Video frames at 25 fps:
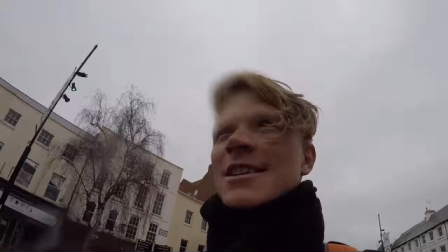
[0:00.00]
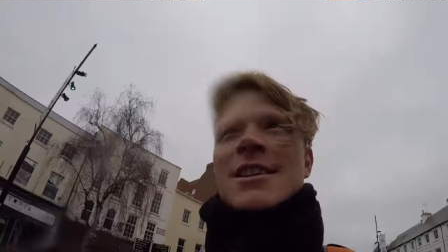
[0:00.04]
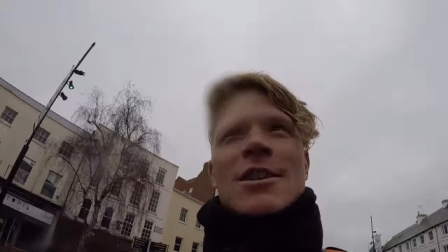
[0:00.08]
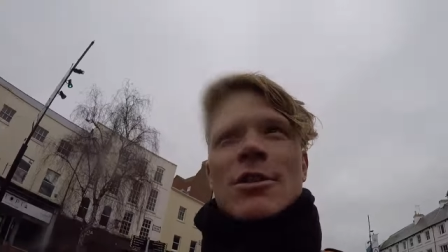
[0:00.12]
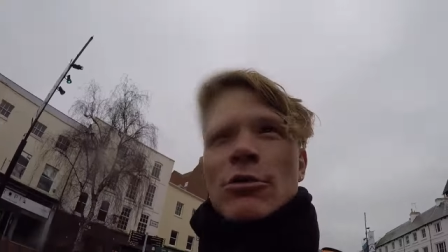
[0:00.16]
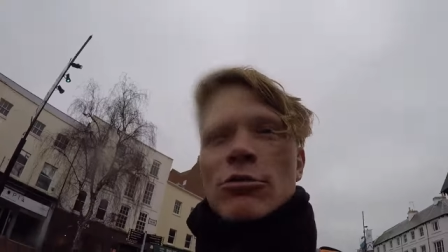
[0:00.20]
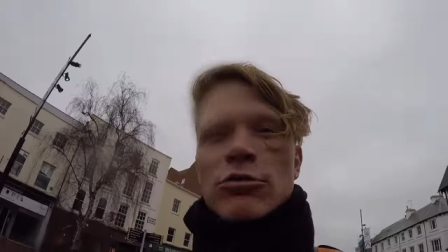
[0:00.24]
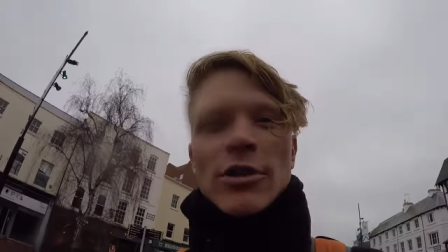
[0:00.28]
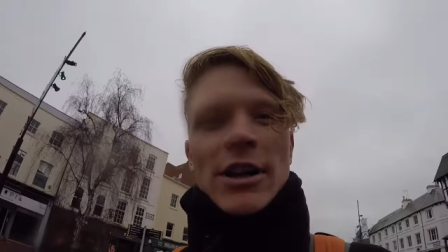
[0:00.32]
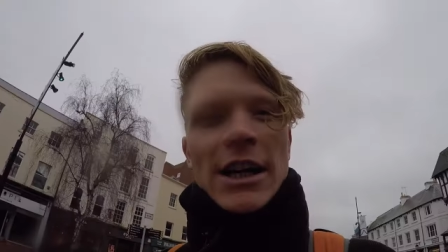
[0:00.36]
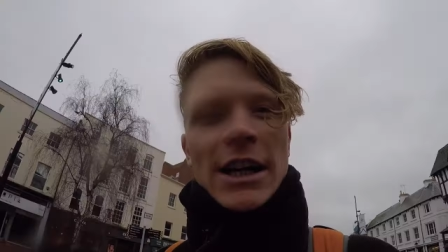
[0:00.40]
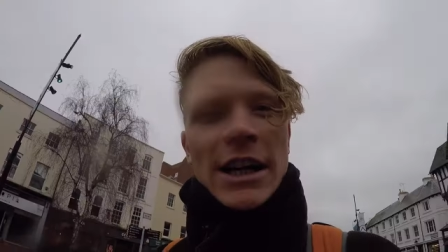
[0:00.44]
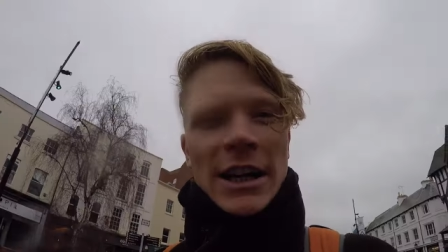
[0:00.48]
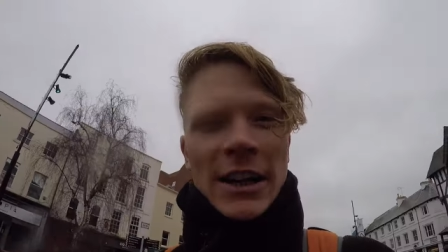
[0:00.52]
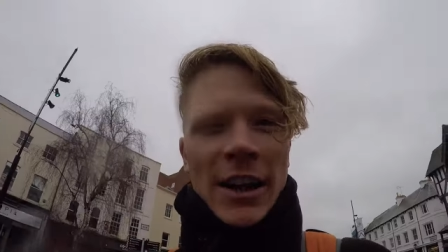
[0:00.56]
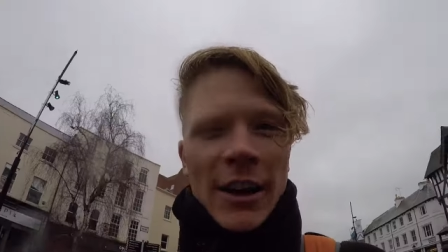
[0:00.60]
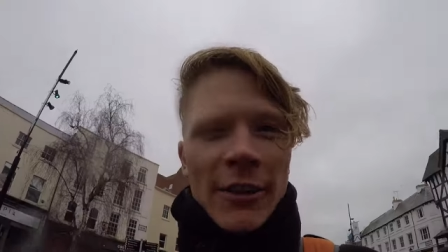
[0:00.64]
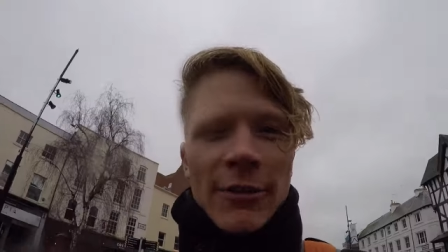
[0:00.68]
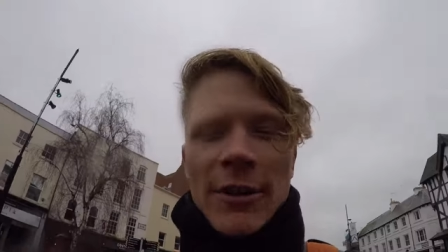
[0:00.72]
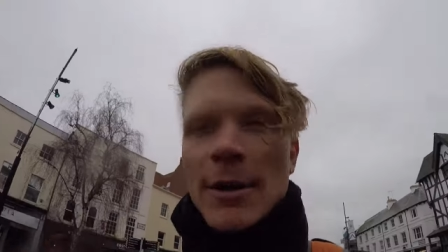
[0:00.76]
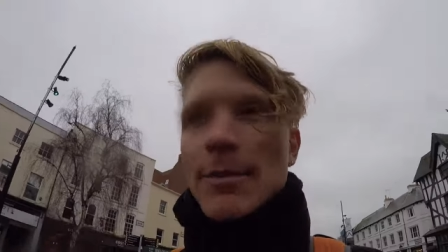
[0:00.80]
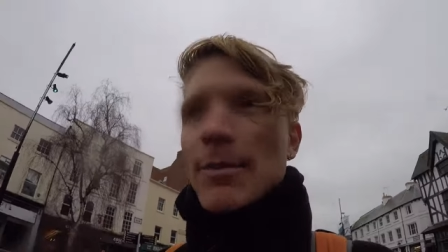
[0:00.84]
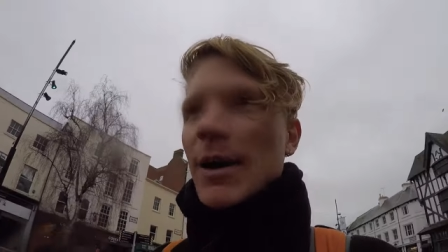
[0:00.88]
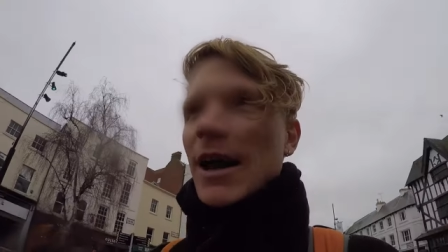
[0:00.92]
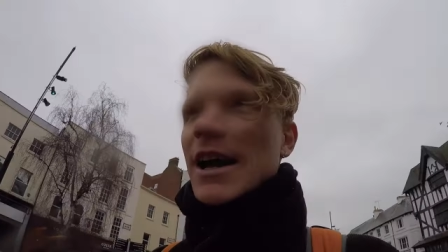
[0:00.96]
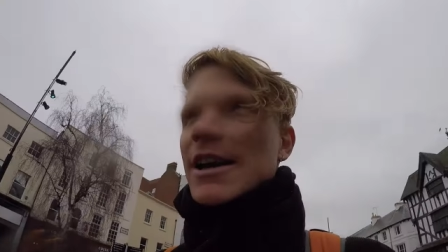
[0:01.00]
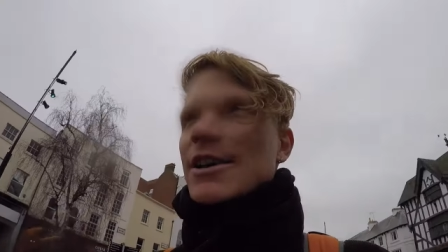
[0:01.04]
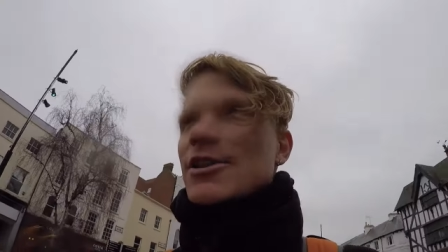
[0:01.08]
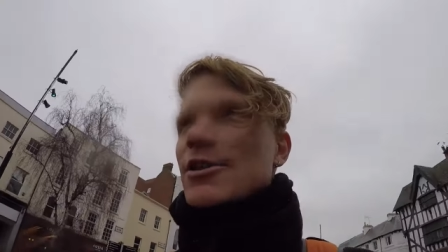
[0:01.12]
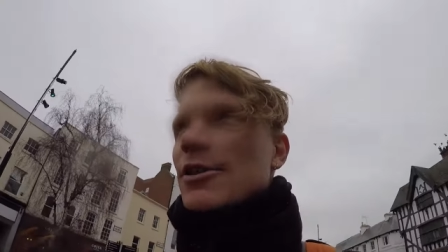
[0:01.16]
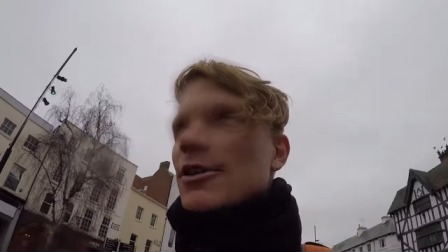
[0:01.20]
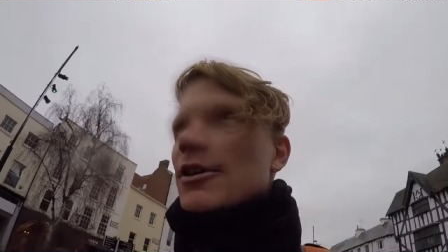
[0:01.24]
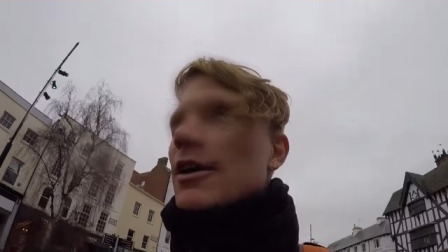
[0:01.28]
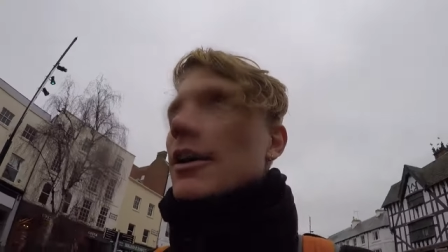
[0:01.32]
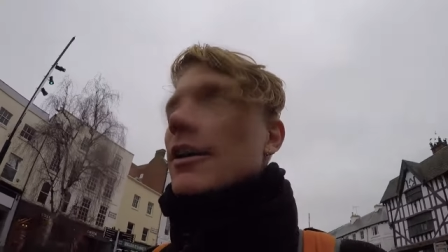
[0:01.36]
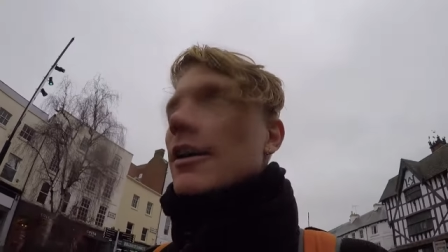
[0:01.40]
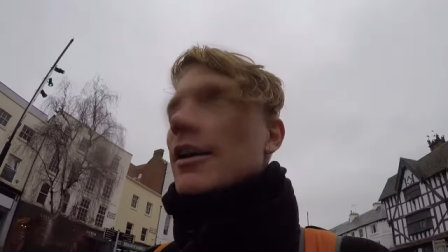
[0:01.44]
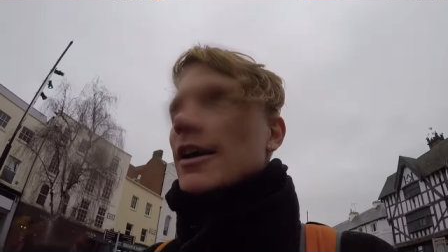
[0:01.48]
is a really lovely place on
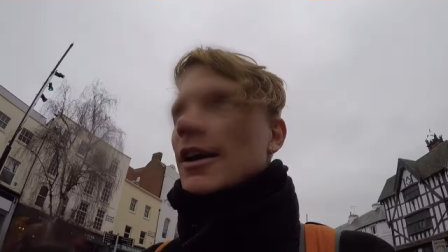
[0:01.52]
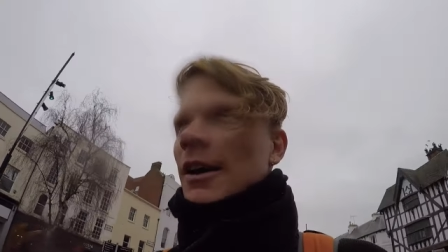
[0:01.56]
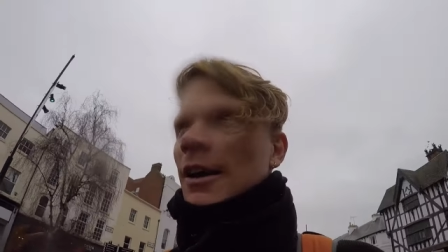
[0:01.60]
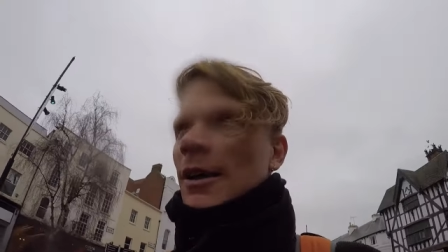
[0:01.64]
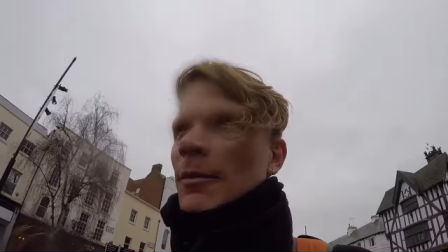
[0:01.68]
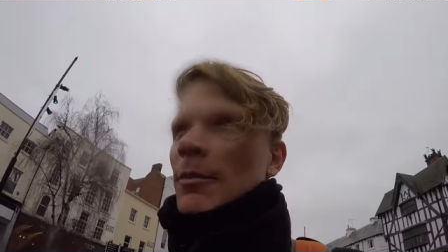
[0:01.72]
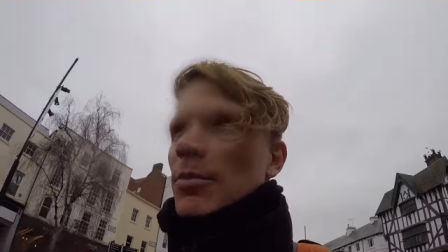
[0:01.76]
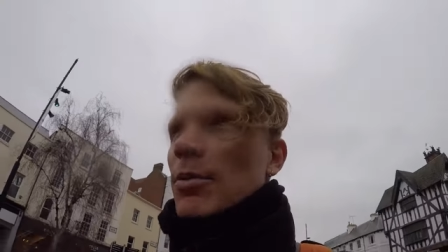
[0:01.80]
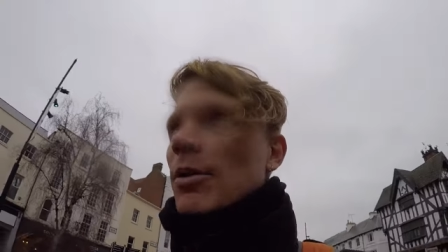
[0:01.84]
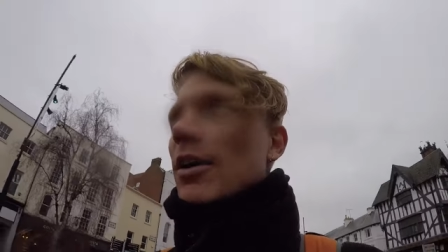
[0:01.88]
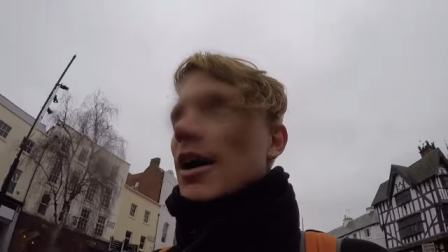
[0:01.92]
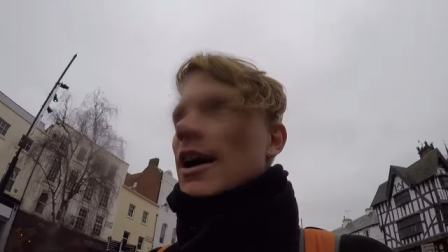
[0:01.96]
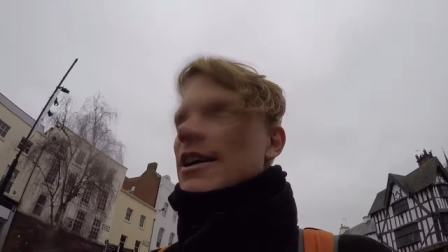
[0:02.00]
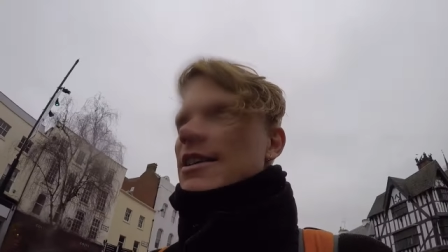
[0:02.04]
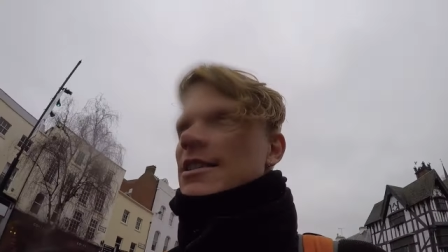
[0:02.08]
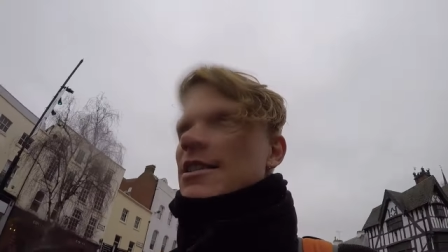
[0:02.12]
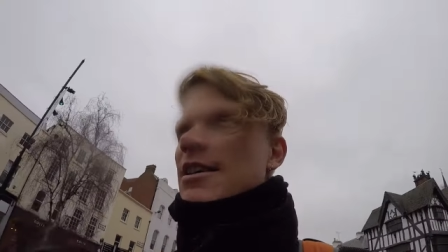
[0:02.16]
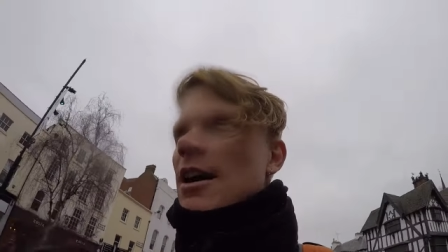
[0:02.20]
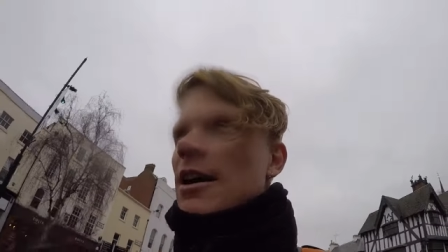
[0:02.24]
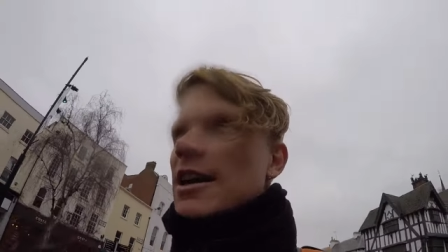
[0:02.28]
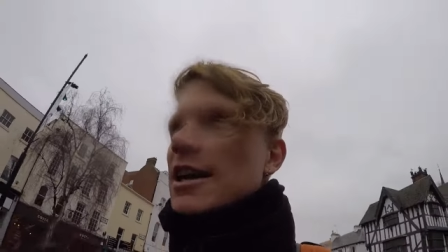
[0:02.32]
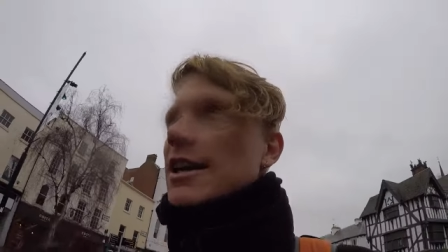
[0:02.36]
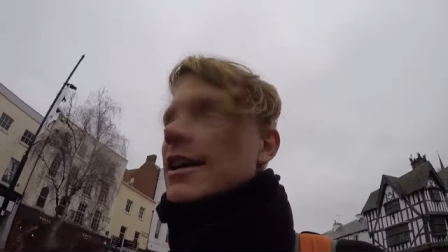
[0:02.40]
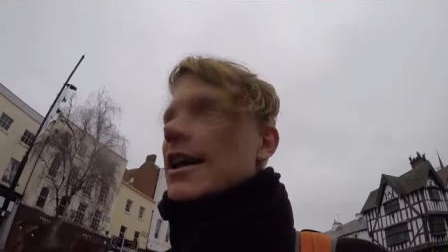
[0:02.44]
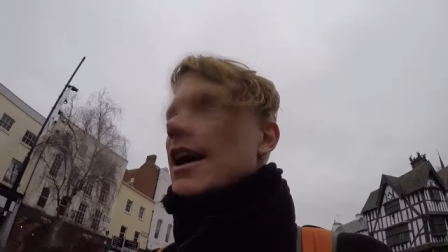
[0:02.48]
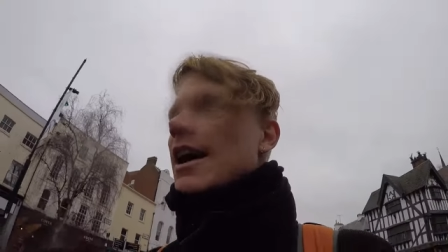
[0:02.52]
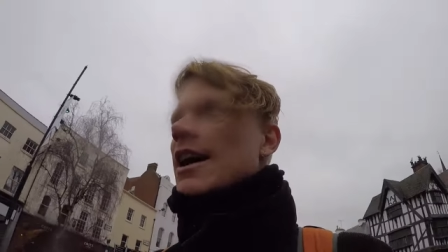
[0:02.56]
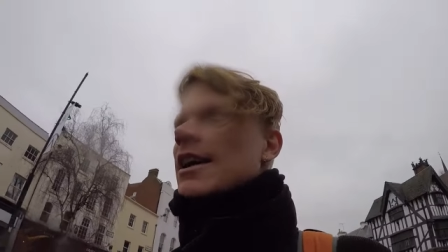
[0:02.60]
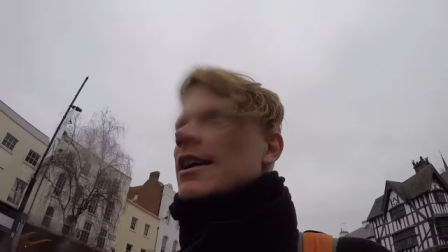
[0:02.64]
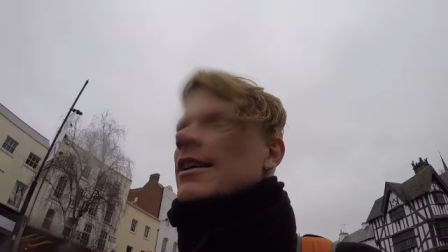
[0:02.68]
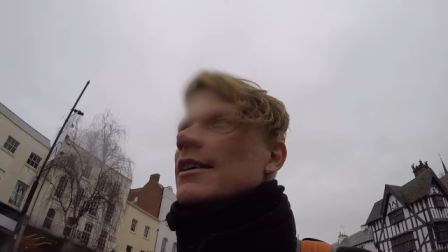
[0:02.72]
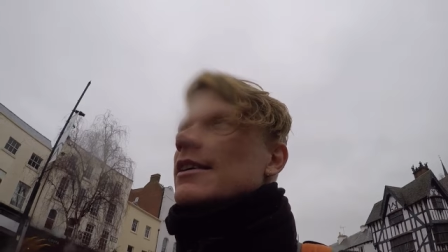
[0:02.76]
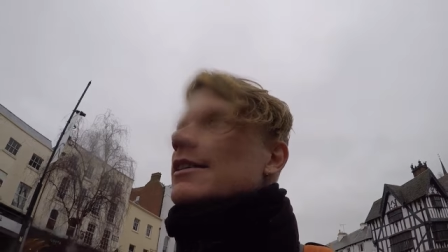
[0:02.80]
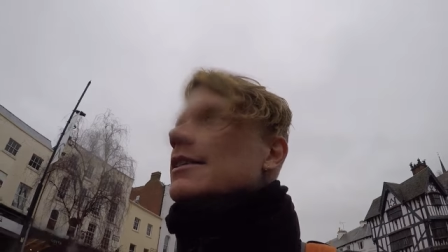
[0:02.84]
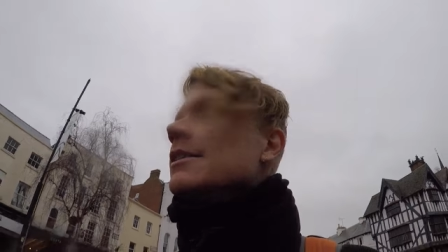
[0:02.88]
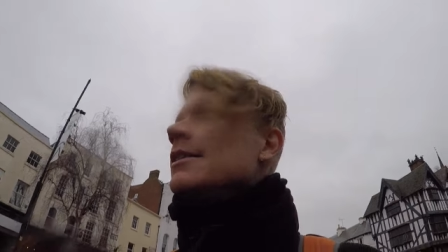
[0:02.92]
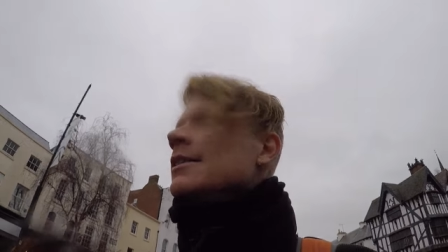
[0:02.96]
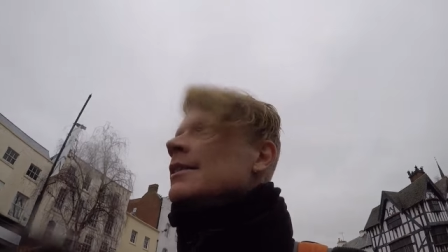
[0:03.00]
a bright sunny day because it's